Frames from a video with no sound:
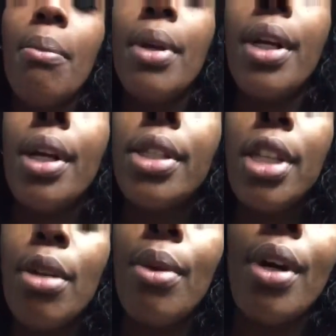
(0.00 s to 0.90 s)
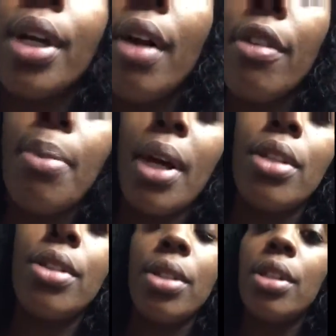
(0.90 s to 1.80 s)
but then I turned around and
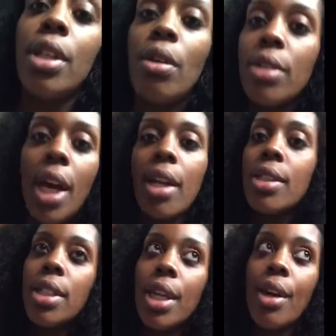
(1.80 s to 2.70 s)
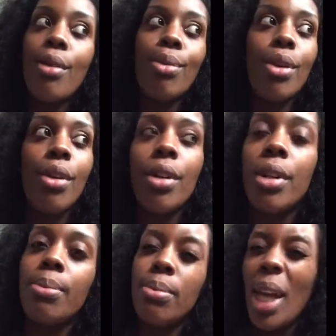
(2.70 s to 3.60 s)
everybody just zoned out into their own world, and
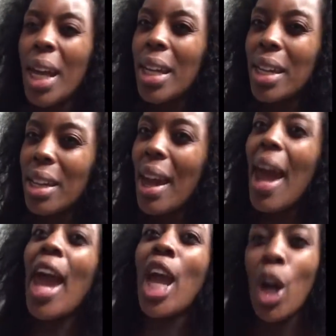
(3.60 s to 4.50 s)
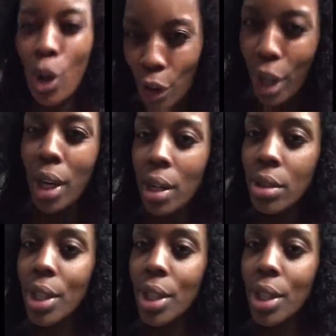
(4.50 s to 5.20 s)
I'm like angry.